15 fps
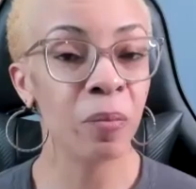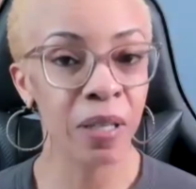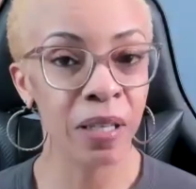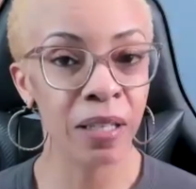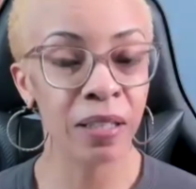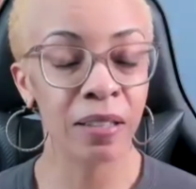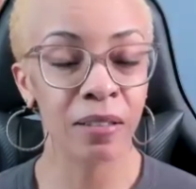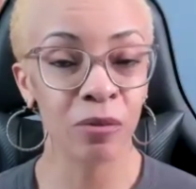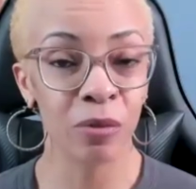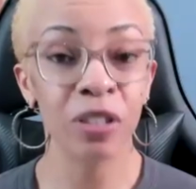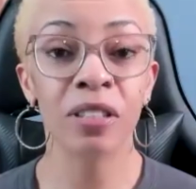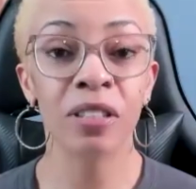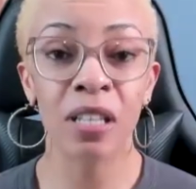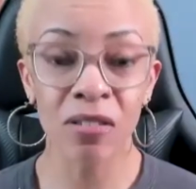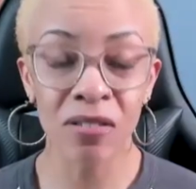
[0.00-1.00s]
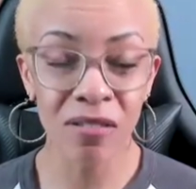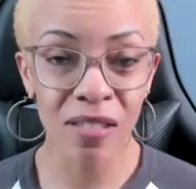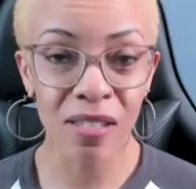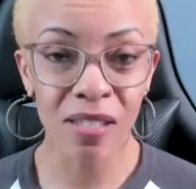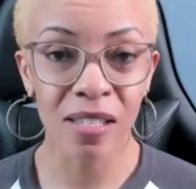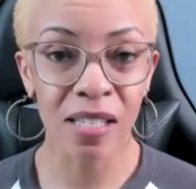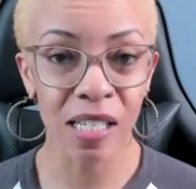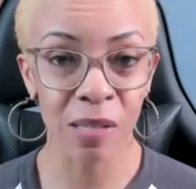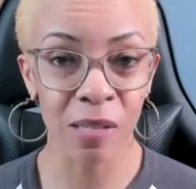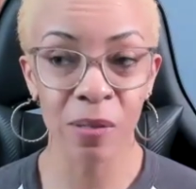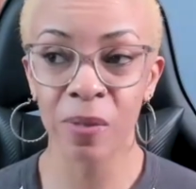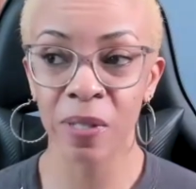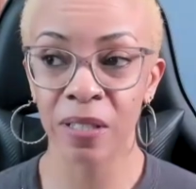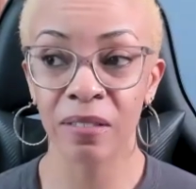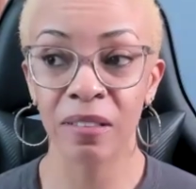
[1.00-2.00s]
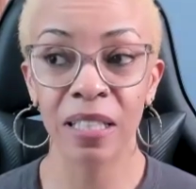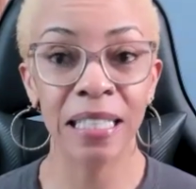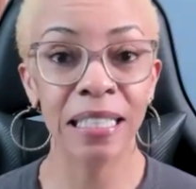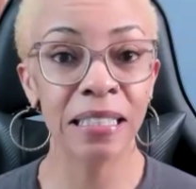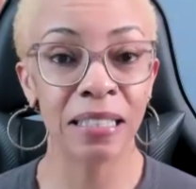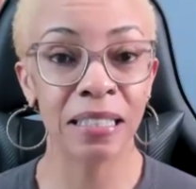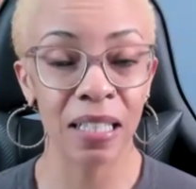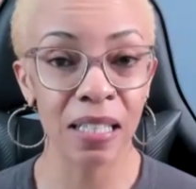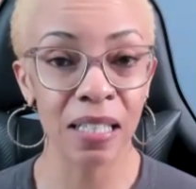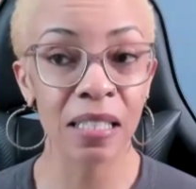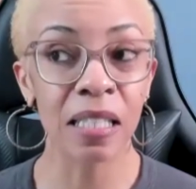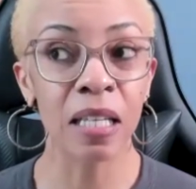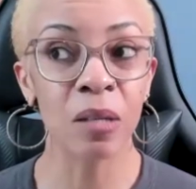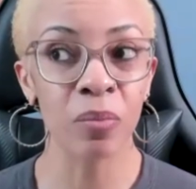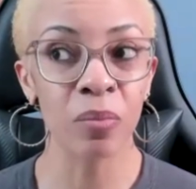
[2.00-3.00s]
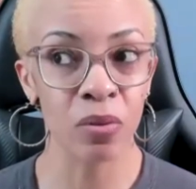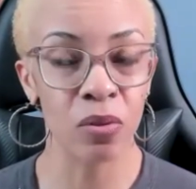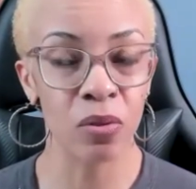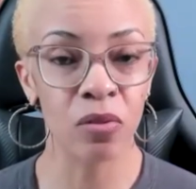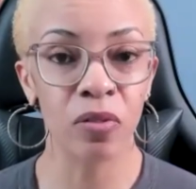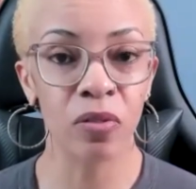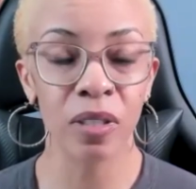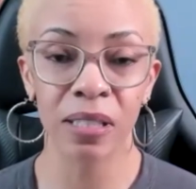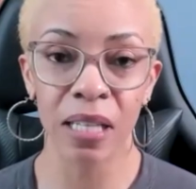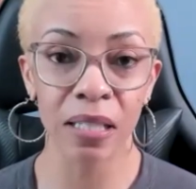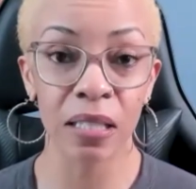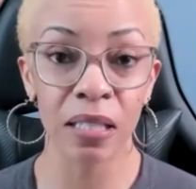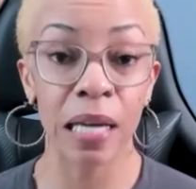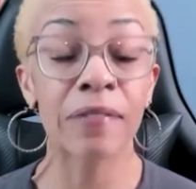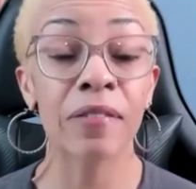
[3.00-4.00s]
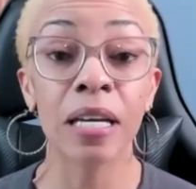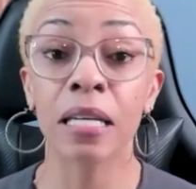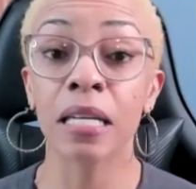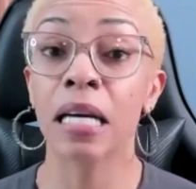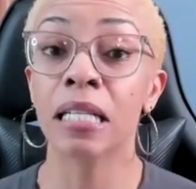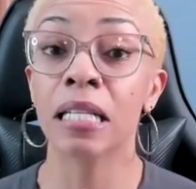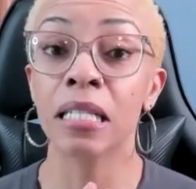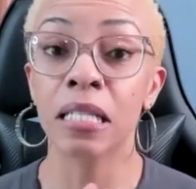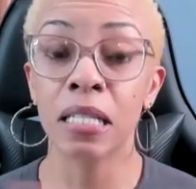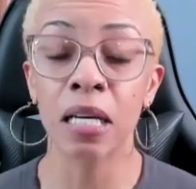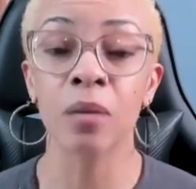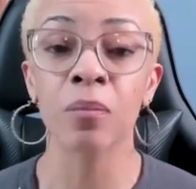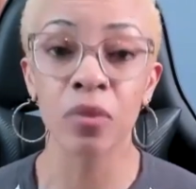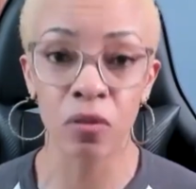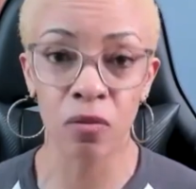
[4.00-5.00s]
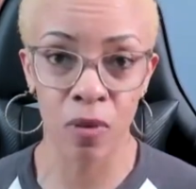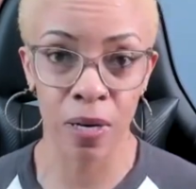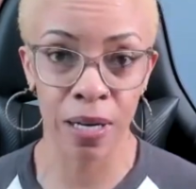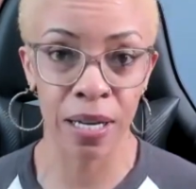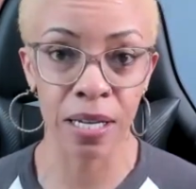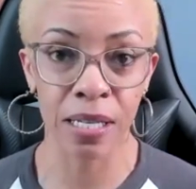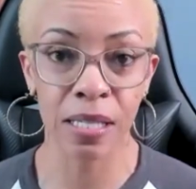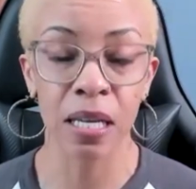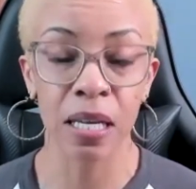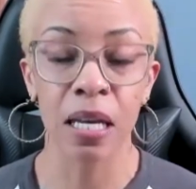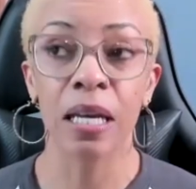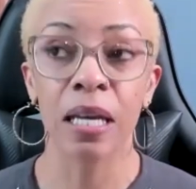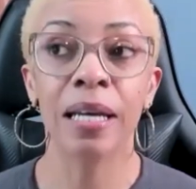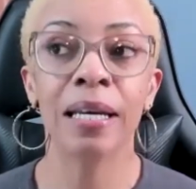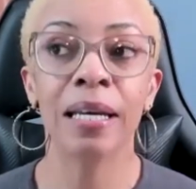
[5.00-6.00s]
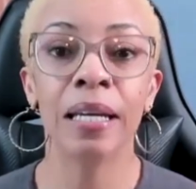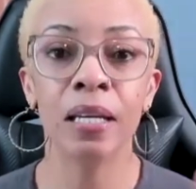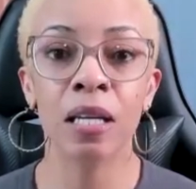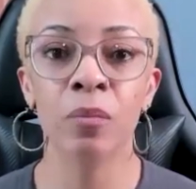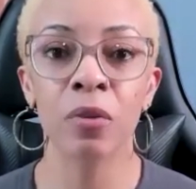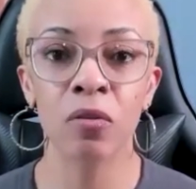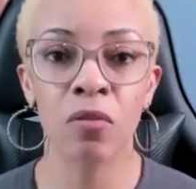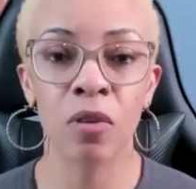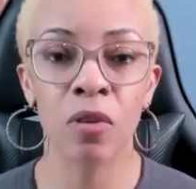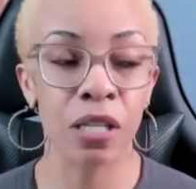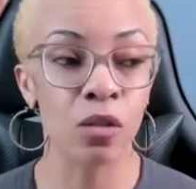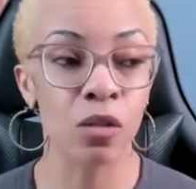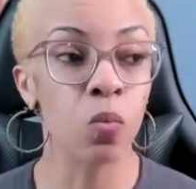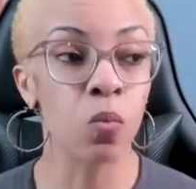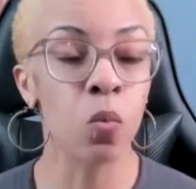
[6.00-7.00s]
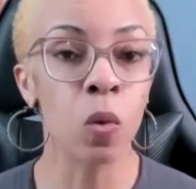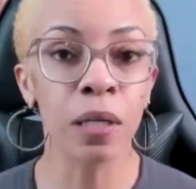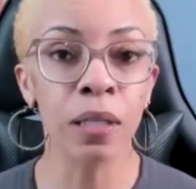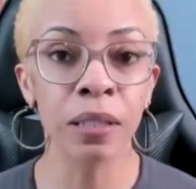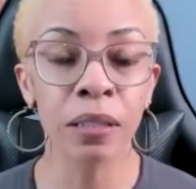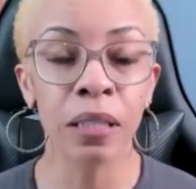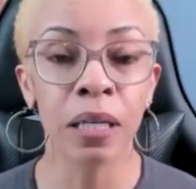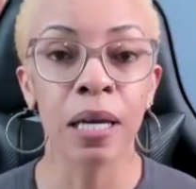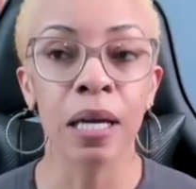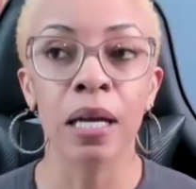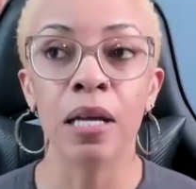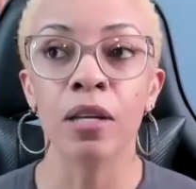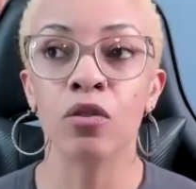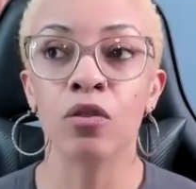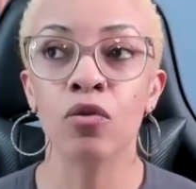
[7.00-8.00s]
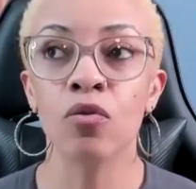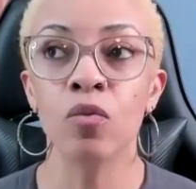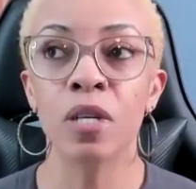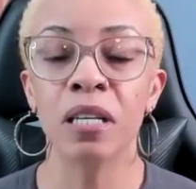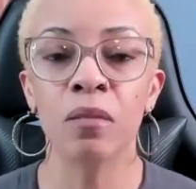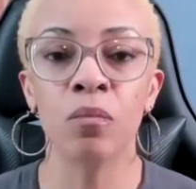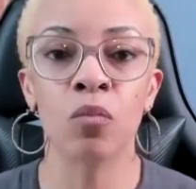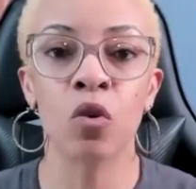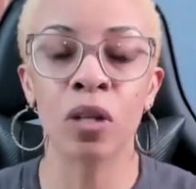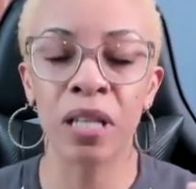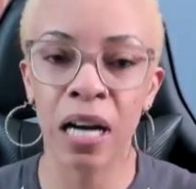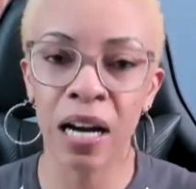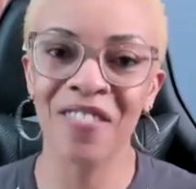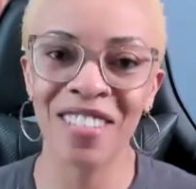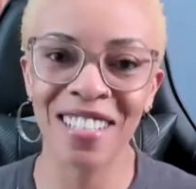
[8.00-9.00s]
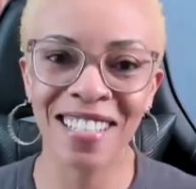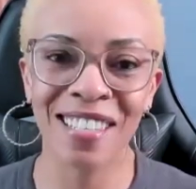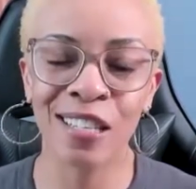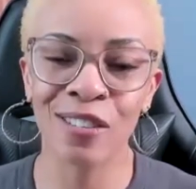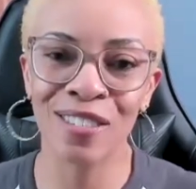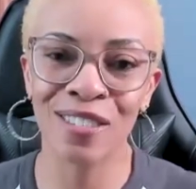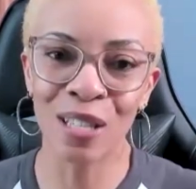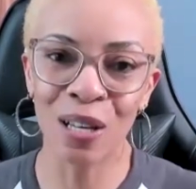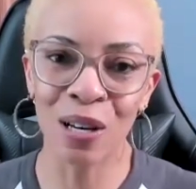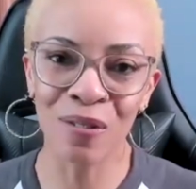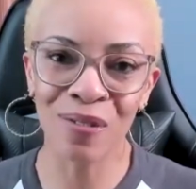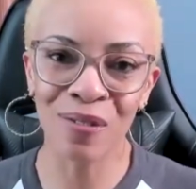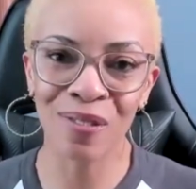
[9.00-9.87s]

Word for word: being real adults, and let's be real, it mm-hmm. does improve your sex life in a number of ways. In a number of ways. One, you get more confidence in yourself